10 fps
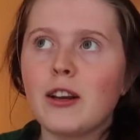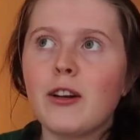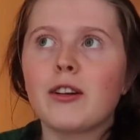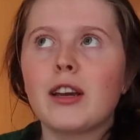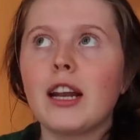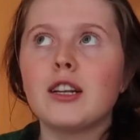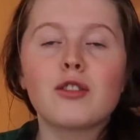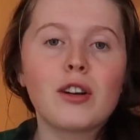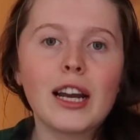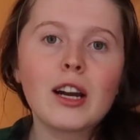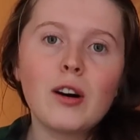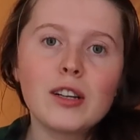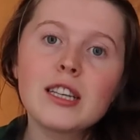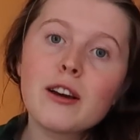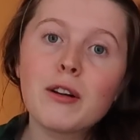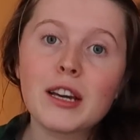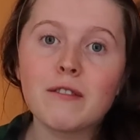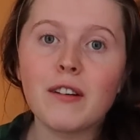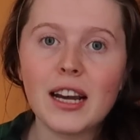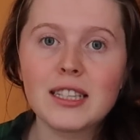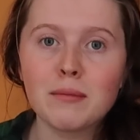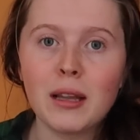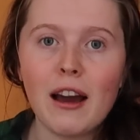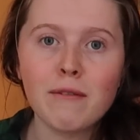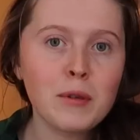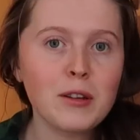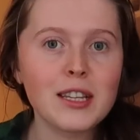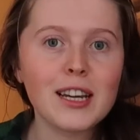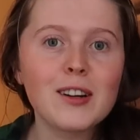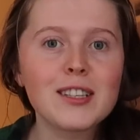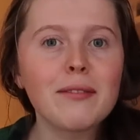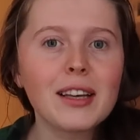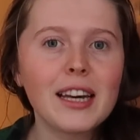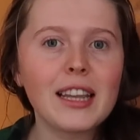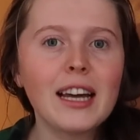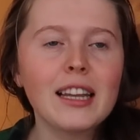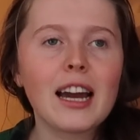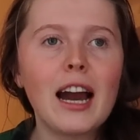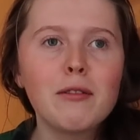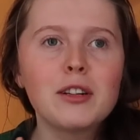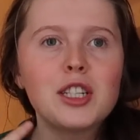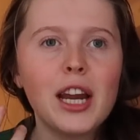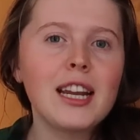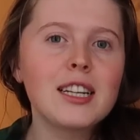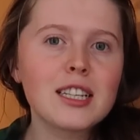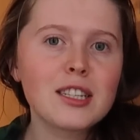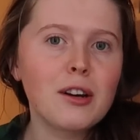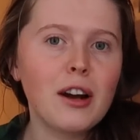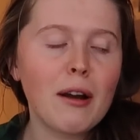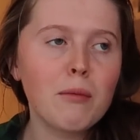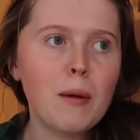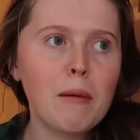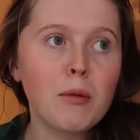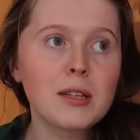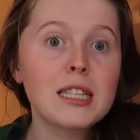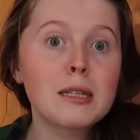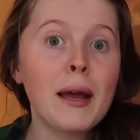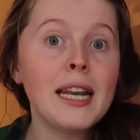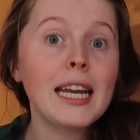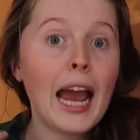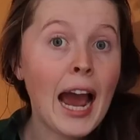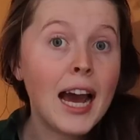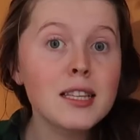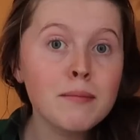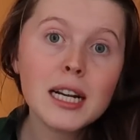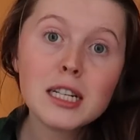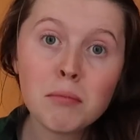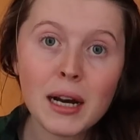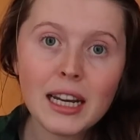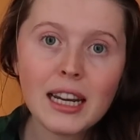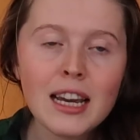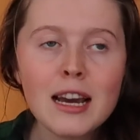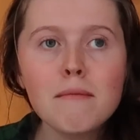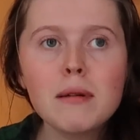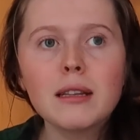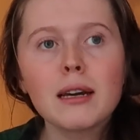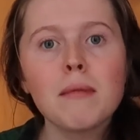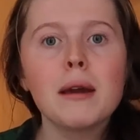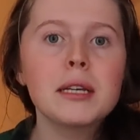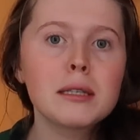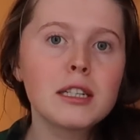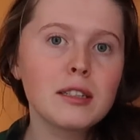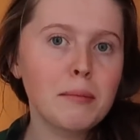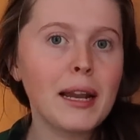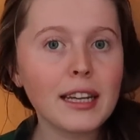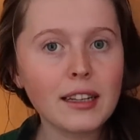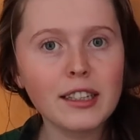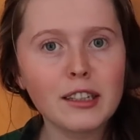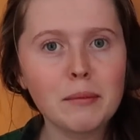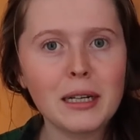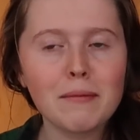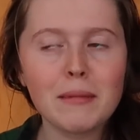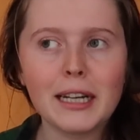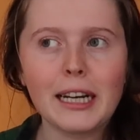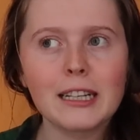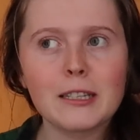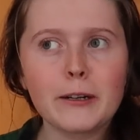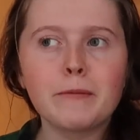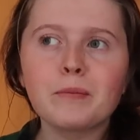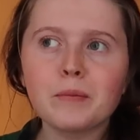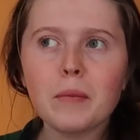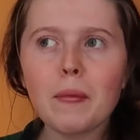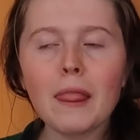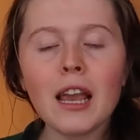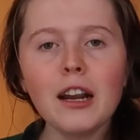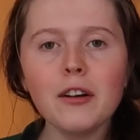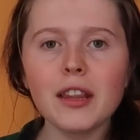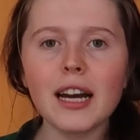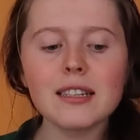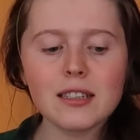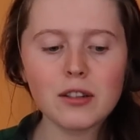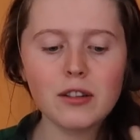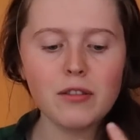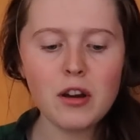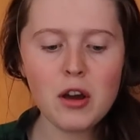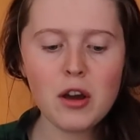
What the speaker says: you know, get a drink, or see if we can find some live music or something like that. Like, I would change it so I maybe wasn't spending as much money, but like maybe still spending a little bit of money. So I don't know, that's sort of